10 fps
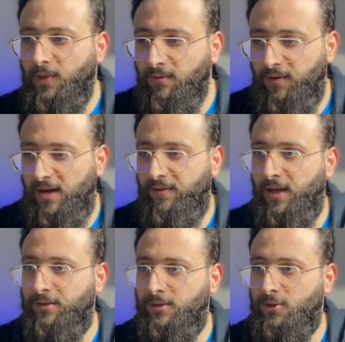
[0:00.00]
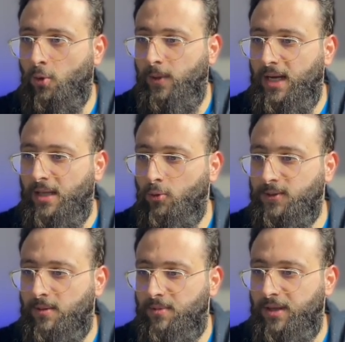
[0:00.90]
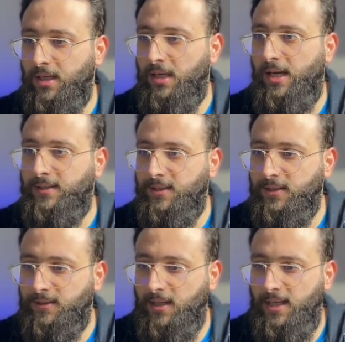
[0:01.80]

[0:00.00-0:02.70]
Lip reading: 500. So we can do something like this,